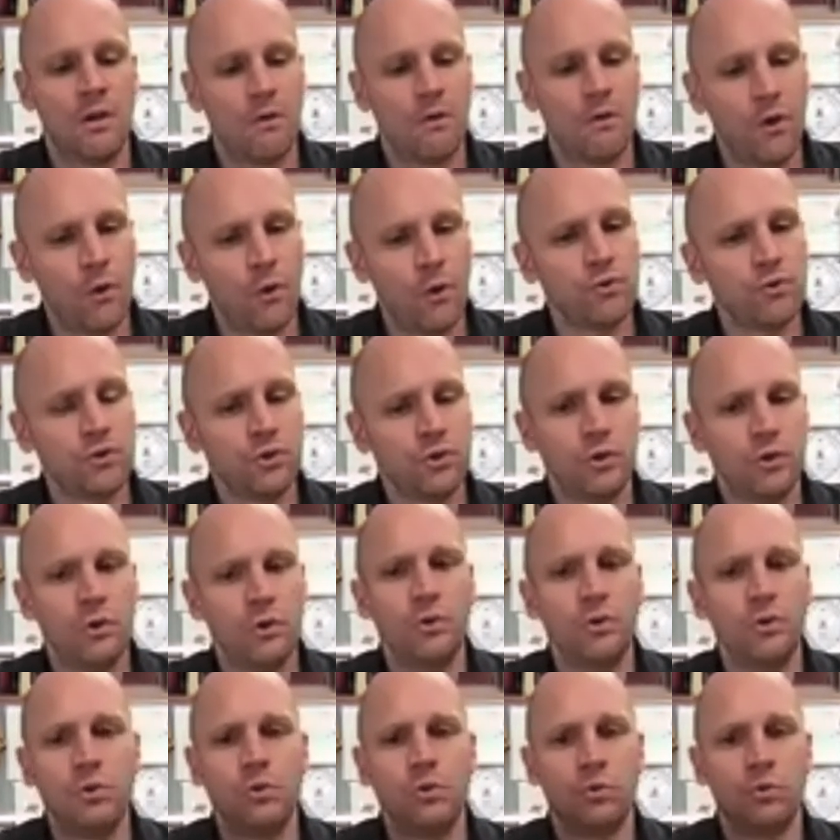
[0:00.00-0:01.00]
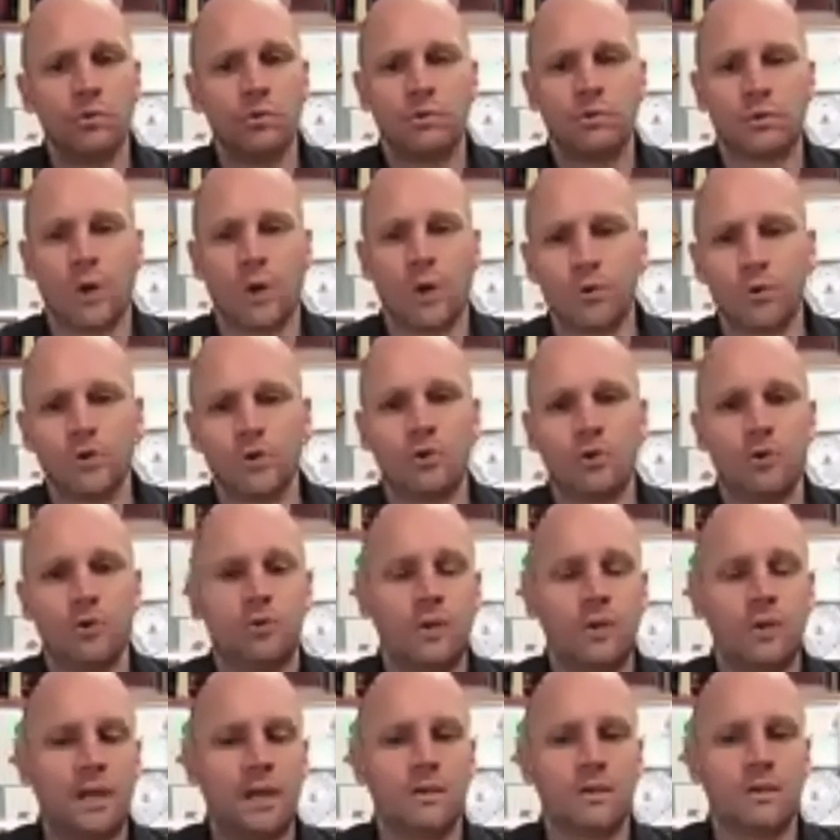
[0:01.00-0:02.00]
those two, those two
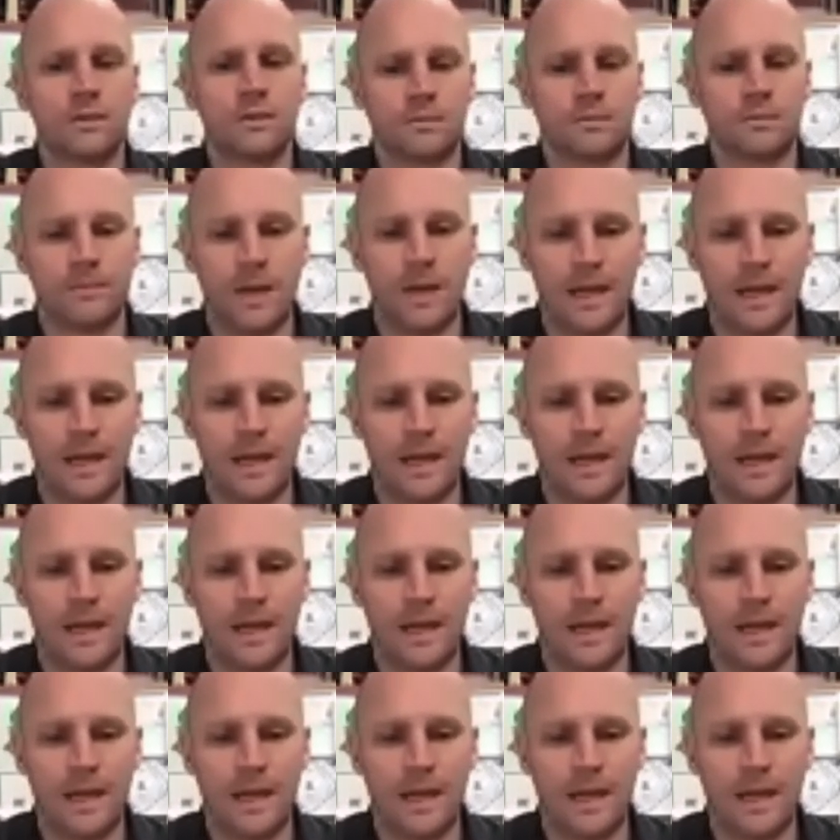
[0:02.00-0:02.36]
things,